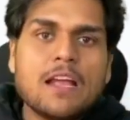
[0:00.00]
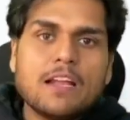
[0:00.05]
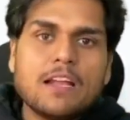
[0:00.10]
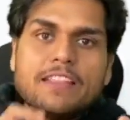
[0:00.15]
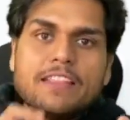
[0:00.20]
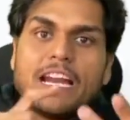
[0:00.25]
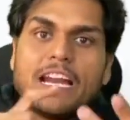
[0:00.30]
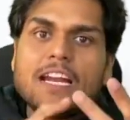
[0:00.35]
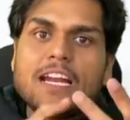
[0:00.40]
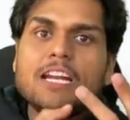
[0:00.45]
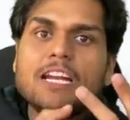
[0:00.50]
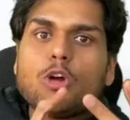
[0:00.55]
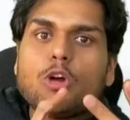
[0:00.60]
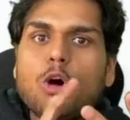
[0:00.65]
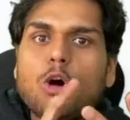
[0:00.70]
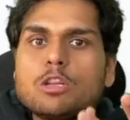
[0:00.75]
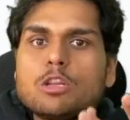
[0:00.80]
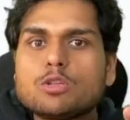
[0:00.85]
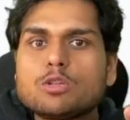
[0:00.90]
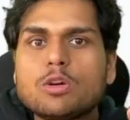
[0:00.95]
Then it
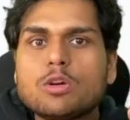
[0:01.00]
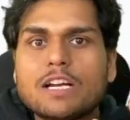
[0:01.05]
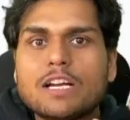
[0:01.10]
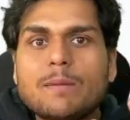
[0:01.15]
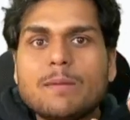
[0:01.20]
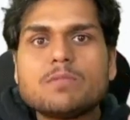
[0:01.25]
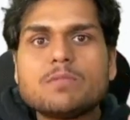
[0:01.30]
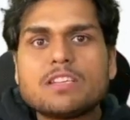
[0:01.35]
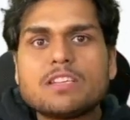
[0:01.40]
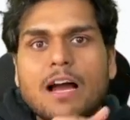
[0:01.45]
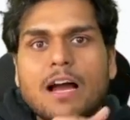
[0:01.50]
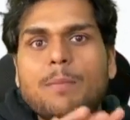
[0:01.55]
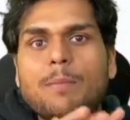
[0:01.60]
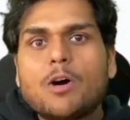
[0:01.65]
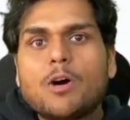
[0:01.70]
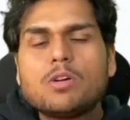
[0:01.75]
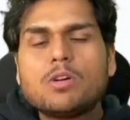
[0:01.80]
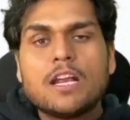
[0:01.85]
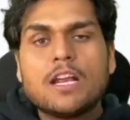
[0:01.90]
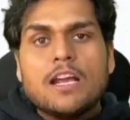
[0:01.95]
also comes
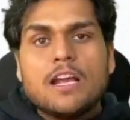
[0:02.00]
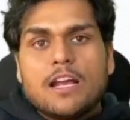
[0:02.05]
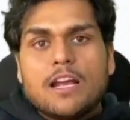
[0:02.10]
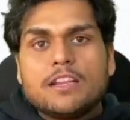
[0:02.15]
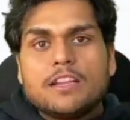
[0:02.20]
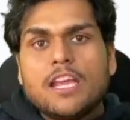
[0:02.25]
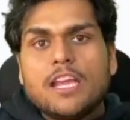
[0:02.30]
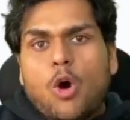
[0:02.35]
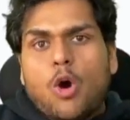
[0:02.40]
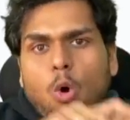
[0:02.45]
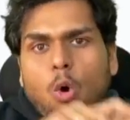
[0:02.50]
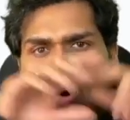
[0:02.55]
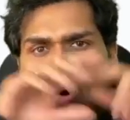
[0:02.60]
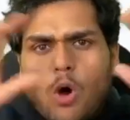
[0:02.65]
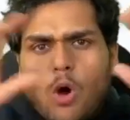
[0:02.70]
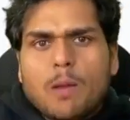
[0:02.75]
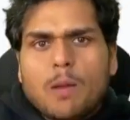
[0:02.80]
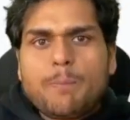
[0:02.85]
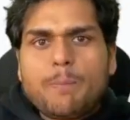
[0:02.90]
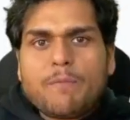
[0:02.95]
about the
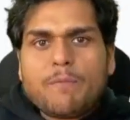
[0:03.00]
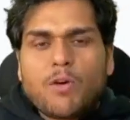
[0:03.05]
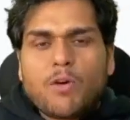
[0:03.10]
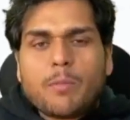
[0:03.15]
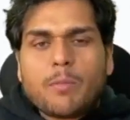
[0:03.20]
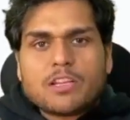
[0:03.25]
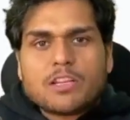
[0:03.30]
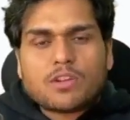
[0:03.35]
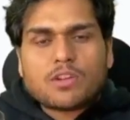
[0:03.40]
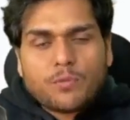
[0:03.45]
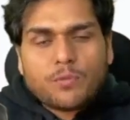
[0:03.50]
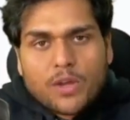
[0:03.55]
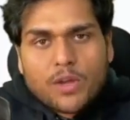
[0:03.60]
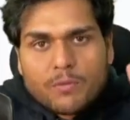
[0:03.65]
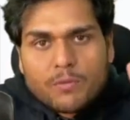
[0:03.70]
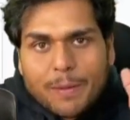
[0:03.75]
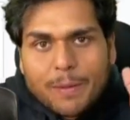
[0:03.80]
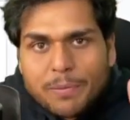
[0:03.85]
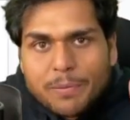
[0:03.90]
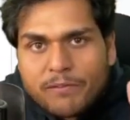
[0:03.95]
whole performance of your
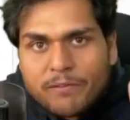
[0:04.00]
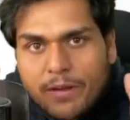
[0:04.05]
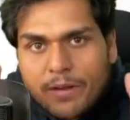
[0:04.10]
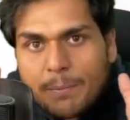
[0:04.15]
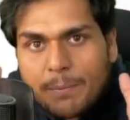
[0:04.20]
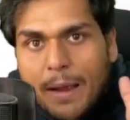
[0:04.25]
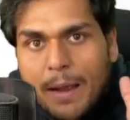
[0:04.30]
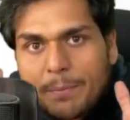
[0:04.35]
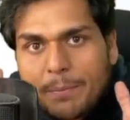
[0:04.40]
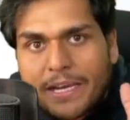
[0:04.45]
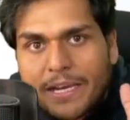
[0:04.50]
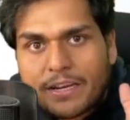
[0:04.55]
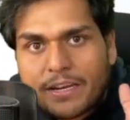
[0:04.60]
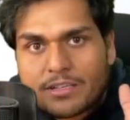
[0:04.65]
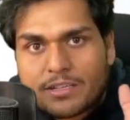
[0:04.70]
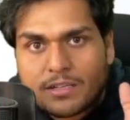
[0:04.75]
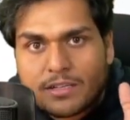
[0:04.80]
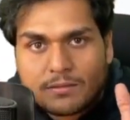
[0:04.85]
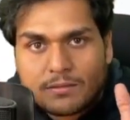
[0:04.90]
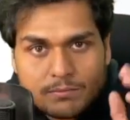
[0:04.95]
web
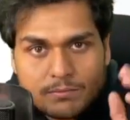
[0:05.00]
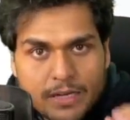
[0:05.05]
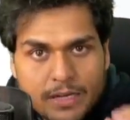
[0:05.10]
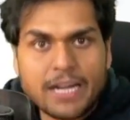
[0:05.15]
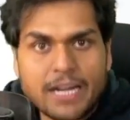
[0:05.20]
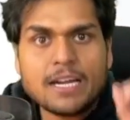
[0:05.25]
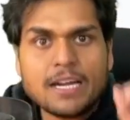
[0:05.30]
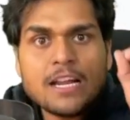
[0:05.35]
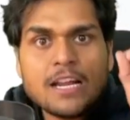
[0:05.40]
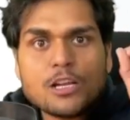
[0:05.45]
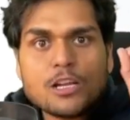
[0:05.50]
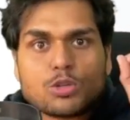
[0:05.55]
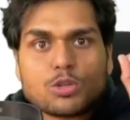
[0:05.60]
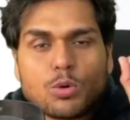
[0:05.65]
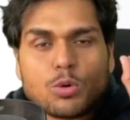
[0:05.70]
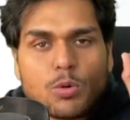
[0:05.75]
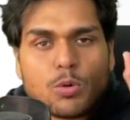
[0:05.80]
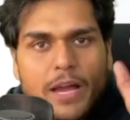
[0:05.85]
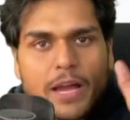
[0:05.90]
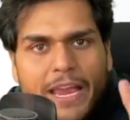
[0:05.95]
application, right?
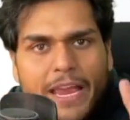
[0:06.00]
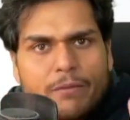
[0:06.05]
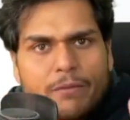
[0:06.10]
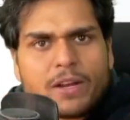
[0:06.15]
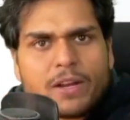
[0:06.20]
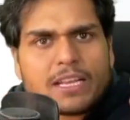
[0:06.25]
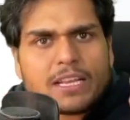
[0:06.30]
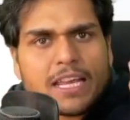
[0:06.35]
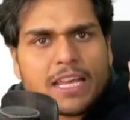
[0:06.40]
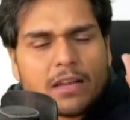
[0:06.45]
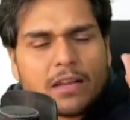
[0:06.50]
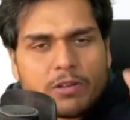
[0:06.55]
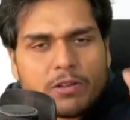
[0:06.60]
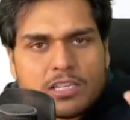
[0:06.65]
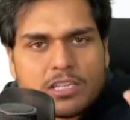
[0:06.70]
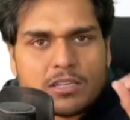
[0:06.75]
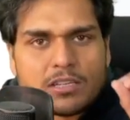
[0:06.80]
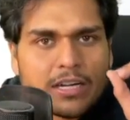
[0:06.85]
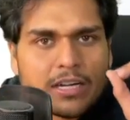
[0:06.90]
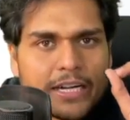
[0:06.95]
So everything which
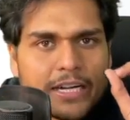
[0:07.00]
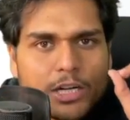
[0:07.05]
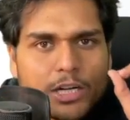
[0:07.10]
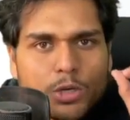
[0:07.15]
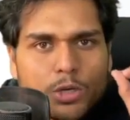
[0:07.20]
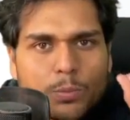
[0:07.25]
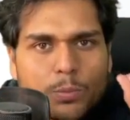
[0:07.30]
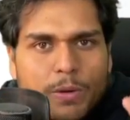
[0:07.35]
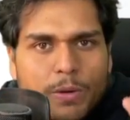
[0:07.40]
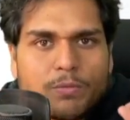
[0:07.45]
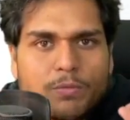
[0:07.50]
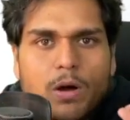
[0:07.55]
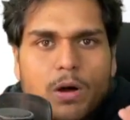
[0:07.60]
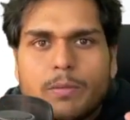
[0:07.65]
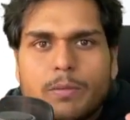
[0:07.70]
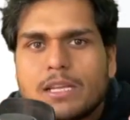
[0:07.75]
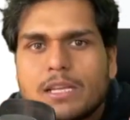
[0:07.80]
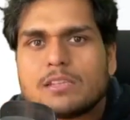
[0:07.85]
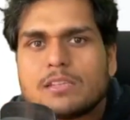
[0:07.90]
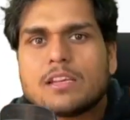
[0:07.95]
is related to
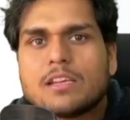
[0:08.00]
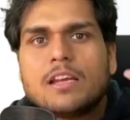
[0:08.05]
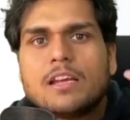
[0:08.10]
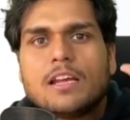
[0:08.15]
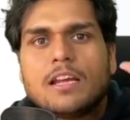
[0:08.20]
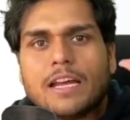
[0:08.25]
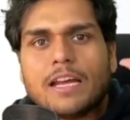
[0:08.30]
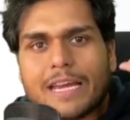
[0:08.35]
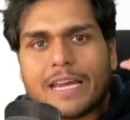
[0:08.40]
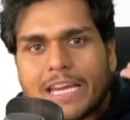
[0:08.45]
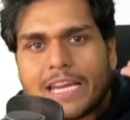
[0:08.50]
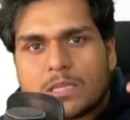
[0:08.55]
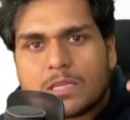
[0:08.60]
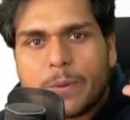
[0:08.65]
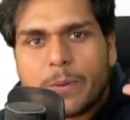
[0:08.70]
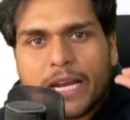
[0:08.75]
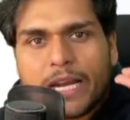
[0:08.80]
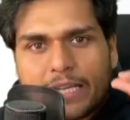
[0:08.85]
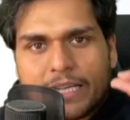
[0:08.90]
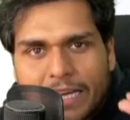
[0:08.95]
performance is
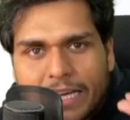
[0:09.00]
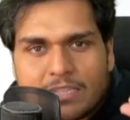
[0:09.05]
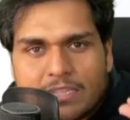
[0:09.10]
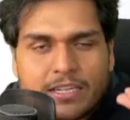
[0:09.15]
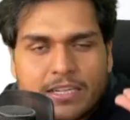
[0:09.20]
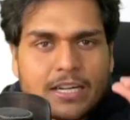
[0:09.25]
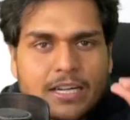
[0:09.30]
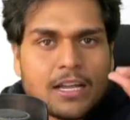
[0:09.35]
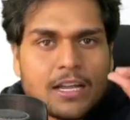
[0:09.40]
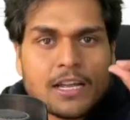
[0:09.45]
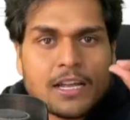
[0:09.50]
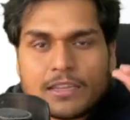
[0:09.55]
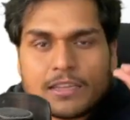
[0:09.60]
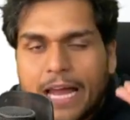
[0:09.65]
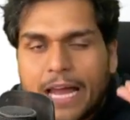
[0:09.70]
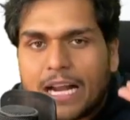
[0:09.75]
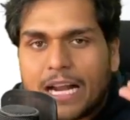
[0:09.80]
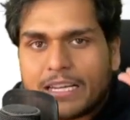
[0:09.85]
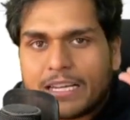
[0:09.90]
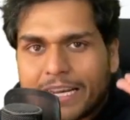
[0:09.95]
being tested.
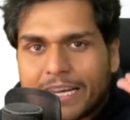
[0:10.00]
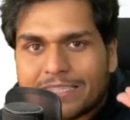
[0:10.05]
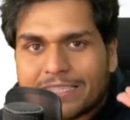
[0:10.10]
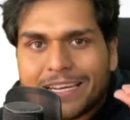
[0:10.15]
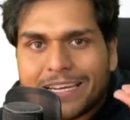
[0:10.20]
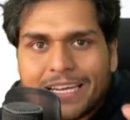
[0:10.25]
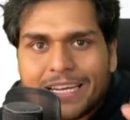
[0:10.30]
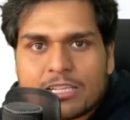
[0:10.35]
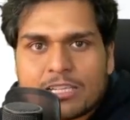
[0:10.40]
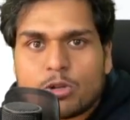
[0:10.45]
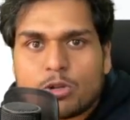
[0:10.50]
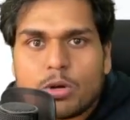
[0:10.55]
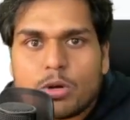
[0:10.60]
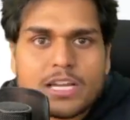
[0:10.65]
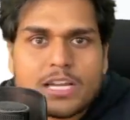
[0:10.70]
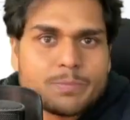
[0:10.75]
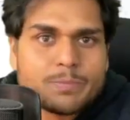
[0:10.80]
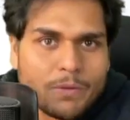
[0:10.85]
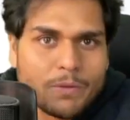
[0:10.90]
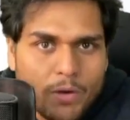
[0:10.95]
That testing is known
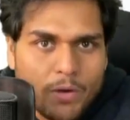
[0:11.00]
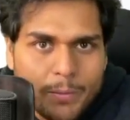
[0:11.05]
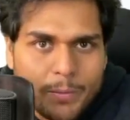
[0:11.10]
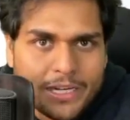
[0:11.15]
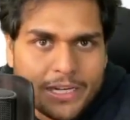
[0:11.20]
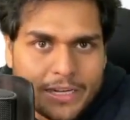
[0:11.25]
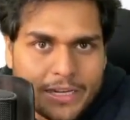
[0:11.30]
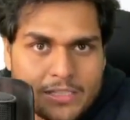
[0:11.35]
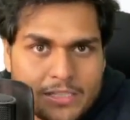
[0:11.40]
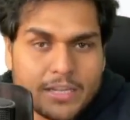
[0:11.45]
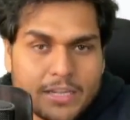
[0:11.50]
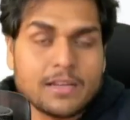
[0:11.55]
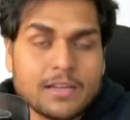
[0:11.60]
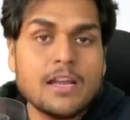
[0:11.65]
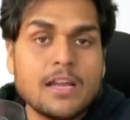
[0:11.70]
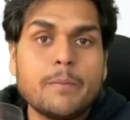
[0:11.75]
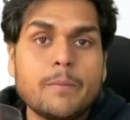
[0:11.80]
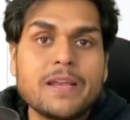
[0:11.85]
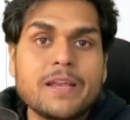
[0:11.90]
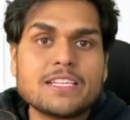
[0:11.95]
as performance testing.
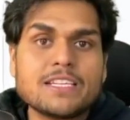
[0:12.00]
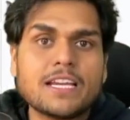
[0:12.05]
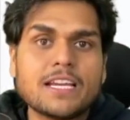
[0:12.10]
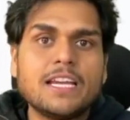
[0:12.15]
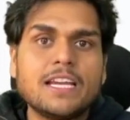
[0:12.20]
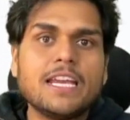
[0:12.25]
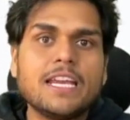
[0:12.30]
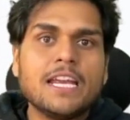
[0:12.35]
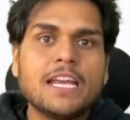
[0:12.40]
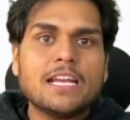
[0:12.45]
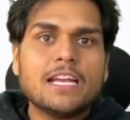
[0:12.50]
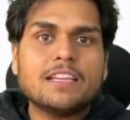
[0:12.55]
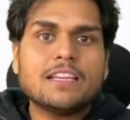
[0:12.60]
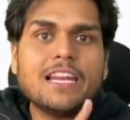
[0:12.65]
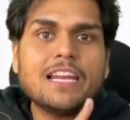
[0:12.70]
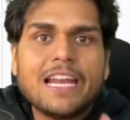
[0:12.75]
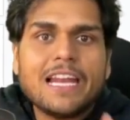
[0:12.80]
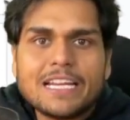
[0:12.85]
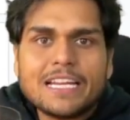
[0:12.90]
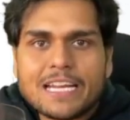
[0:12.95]
Basically, the
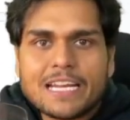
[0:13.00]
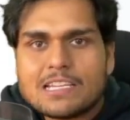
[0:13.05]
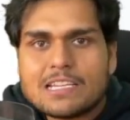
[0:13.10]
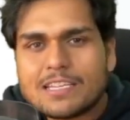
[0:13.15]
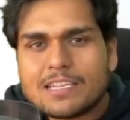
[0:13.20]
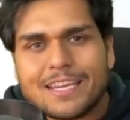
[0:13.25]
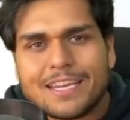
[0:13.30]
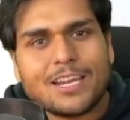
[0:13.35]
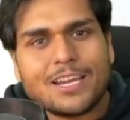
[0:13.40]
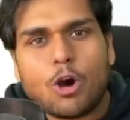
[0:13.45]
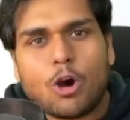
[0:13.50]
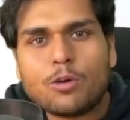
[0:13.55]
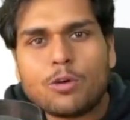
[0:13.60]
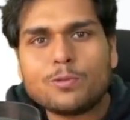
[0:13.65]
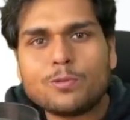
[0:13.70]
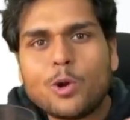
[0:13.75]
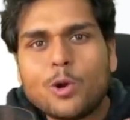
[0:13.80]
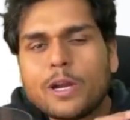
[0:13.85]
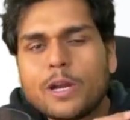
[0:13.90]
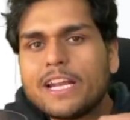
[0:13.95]
latency of
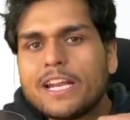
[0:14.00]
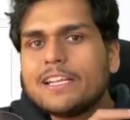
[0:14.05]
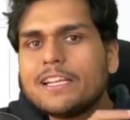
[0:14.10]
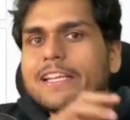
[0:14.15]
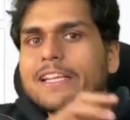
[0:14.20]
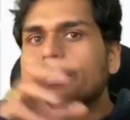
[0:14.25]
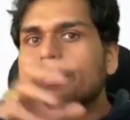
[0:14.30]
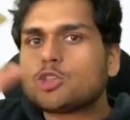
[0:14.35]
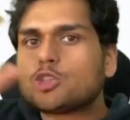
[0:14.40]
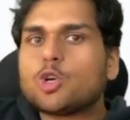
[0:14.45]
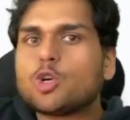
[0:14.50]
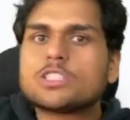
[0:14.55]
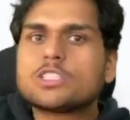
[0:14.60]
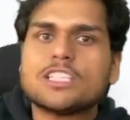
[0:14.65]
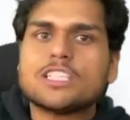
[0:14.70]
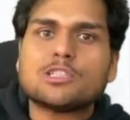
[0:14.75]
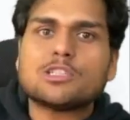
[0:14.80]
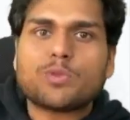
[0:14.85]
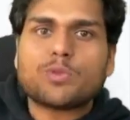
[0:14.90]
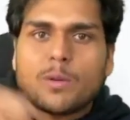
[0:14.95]
loading the
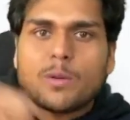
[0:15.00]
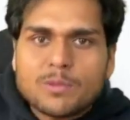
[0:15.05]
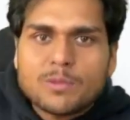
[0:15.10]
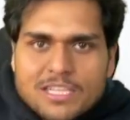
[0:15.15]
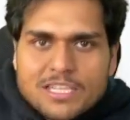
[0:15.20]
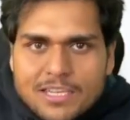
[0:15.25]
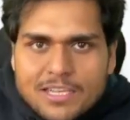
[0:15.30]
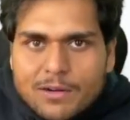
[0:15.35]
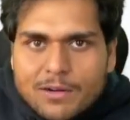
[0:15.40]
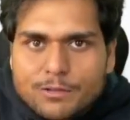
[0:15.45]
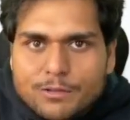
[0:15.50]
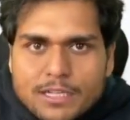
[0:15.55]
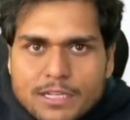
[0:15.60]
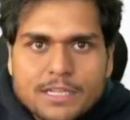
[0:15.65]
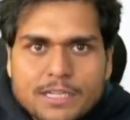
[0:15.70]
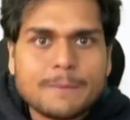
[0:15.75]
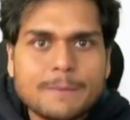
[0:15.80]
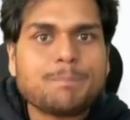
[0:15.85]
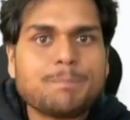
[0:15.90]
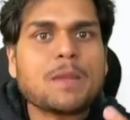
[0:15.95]
resources from the server,
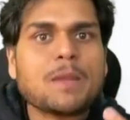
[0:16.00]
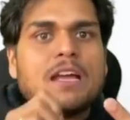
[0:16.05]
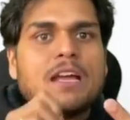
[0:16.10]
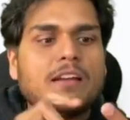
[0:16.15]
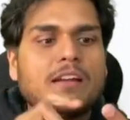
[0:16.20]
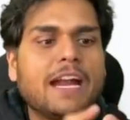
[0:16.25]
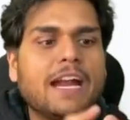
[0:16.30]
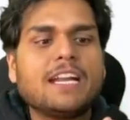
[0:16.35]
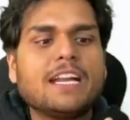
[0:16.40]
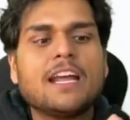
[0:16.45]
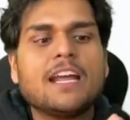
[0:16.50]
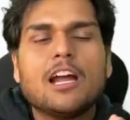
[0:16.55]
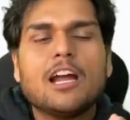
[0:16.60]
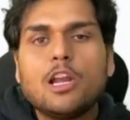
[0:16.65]
right?